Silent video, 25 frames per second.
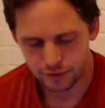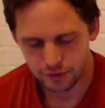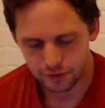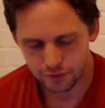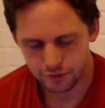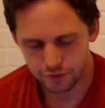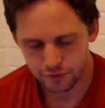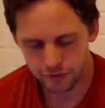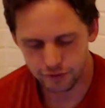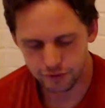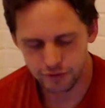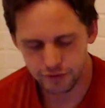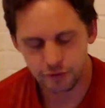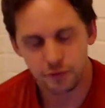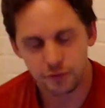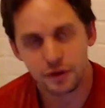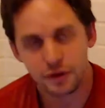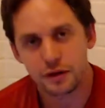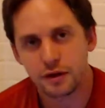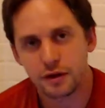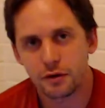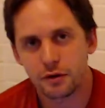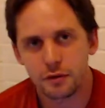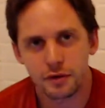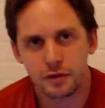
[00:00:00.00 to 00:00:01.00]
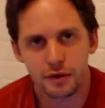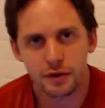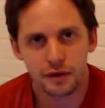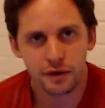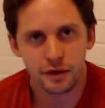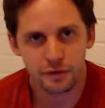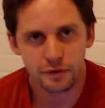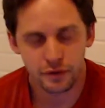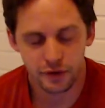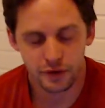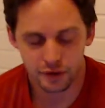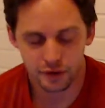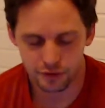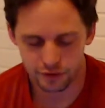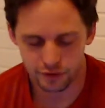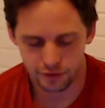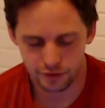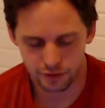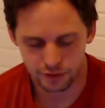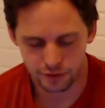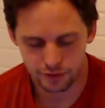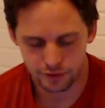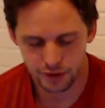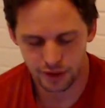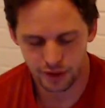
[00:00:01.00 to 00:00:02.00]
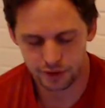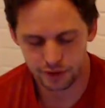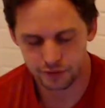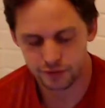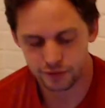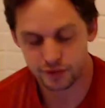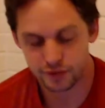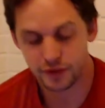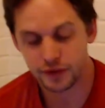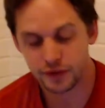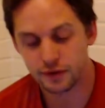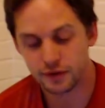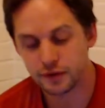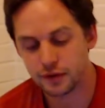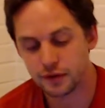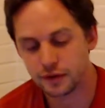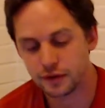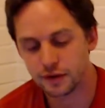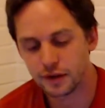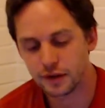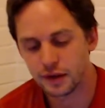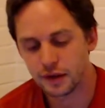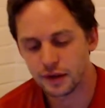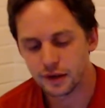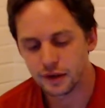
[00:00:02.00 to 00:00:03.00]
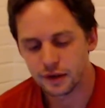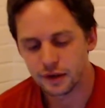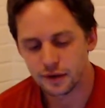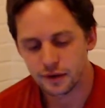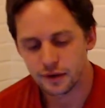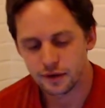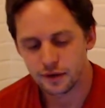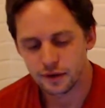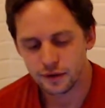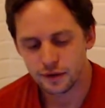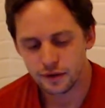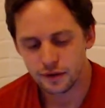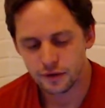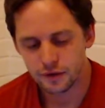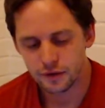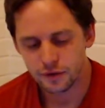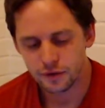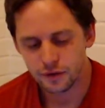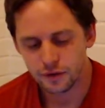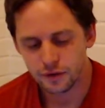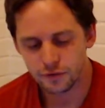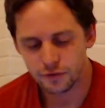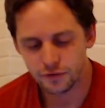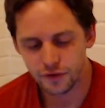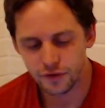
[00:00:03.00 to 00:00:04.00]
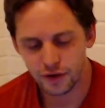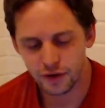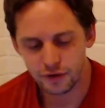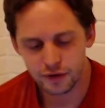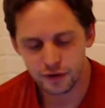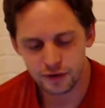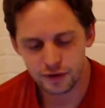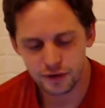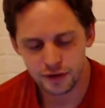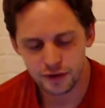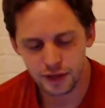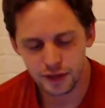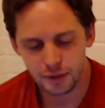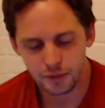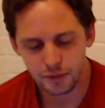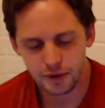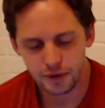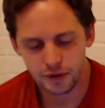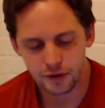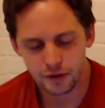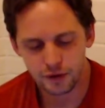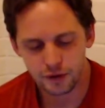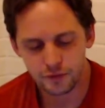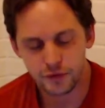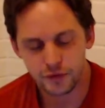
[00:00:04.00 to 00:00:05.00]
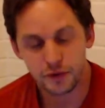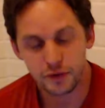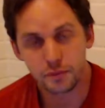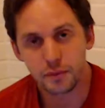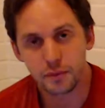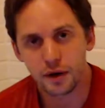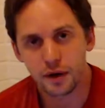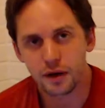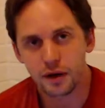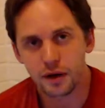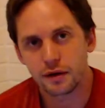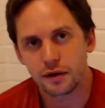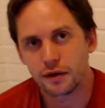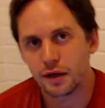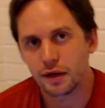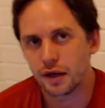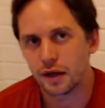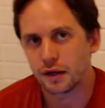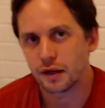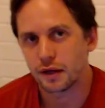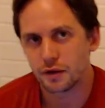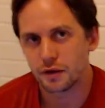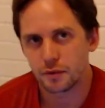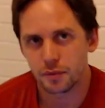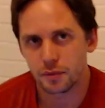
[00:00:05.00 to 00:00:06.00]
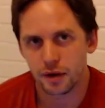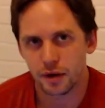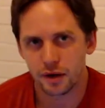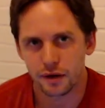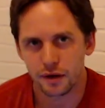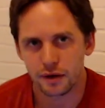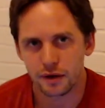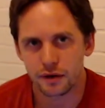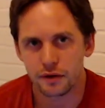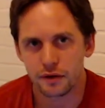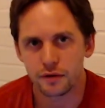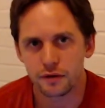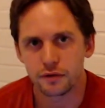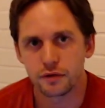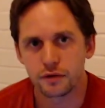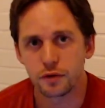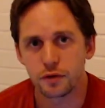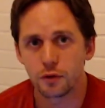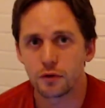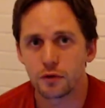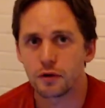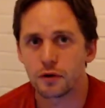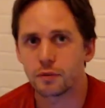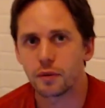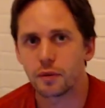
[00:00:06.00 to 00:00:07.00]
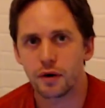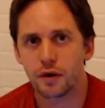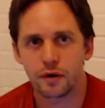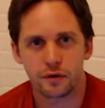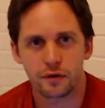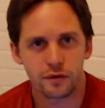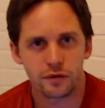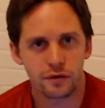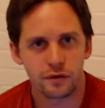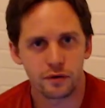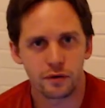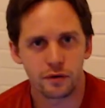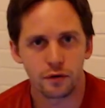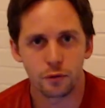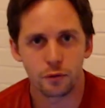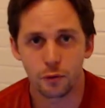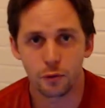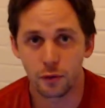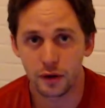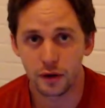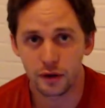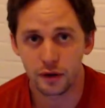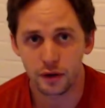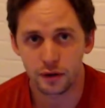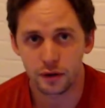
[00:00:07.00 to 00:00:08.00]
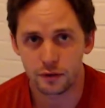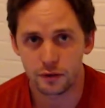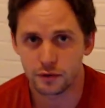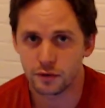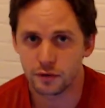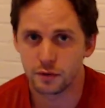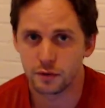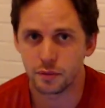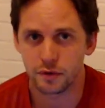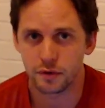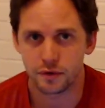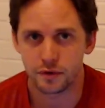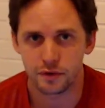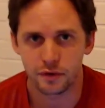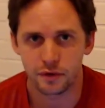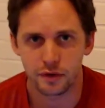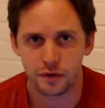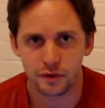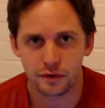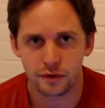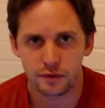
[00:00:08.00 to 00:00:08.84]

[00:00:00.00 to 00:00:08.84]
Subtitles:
First, I want to go with a definition and say that the very limit of your mind and your body is your personal 100%.